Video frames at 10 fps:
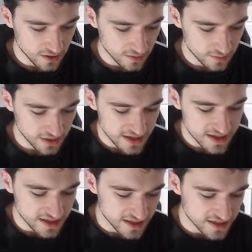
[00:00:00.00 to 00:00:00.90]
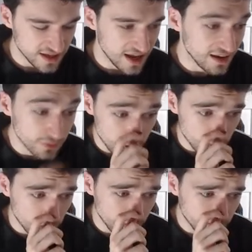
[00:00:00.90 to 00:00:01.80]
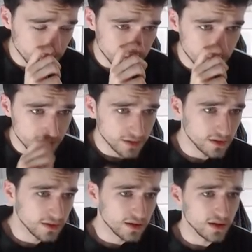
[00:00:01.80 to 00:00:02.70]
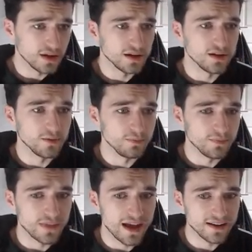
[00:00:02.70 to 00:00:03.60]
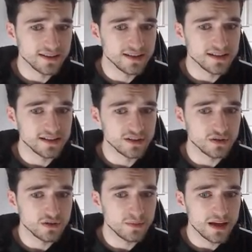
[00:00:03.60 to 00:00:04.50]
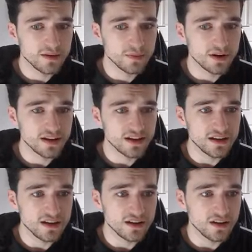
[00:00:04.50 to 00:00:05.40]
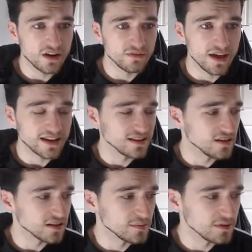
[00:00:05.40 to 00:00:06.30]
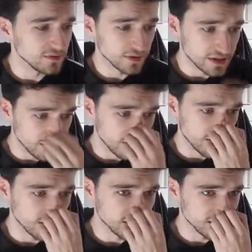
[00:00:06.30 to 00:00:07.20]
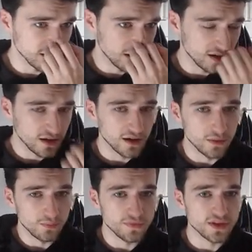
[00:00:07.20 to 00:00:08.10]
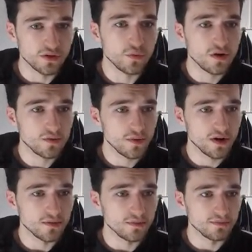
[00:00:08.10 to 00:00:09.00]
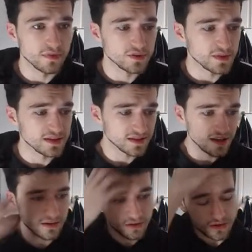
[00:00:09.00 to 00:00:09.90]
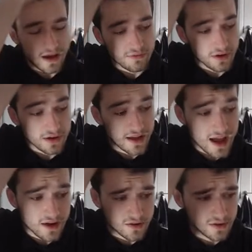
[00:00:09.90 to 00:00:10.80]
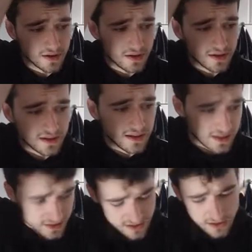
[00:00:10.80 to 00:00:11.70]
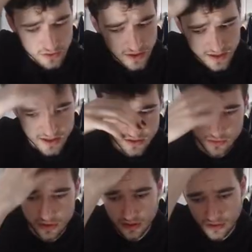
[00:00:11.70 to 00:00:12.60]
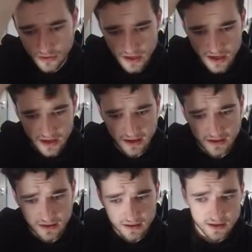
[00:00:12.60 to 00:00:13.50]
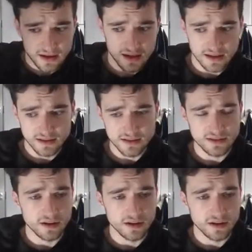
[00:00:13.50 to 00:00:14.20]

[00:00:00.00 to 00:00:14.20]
please everyone. And I think you can make a pretty valid argument for either of those. So what most places have right now, like the US or the UK, is